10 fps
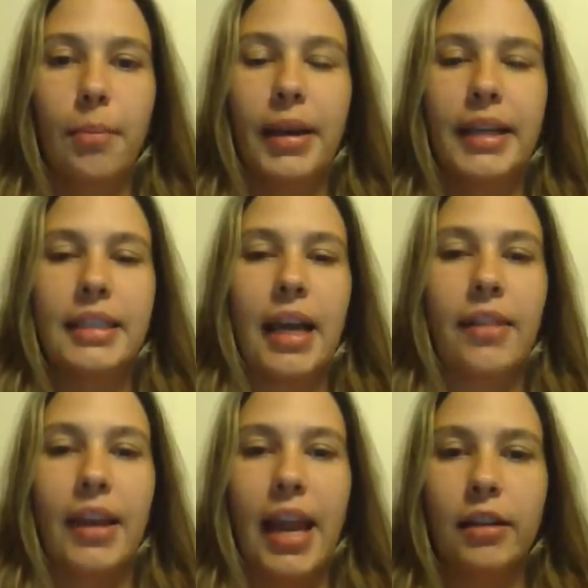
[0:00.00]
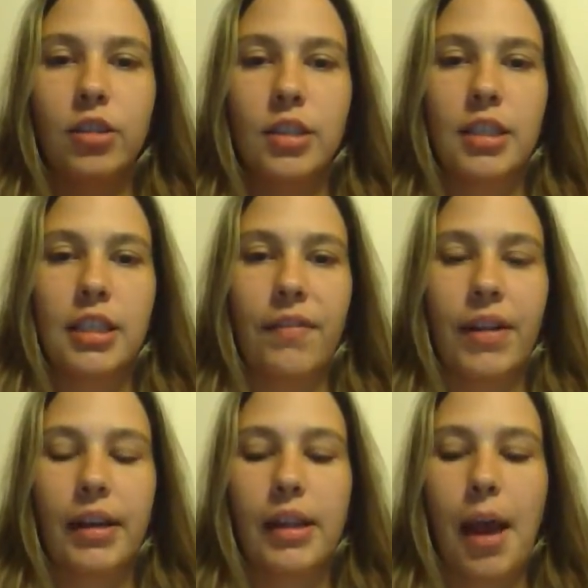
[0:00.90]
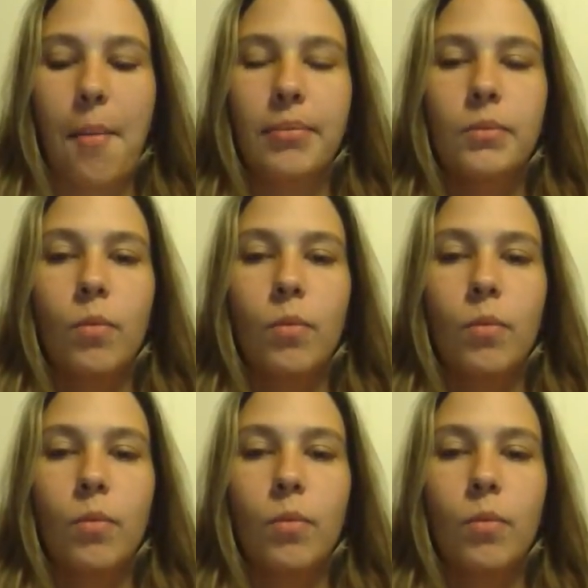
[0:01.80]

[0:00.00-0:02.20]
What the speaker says: meaning like the couches and stuff like that,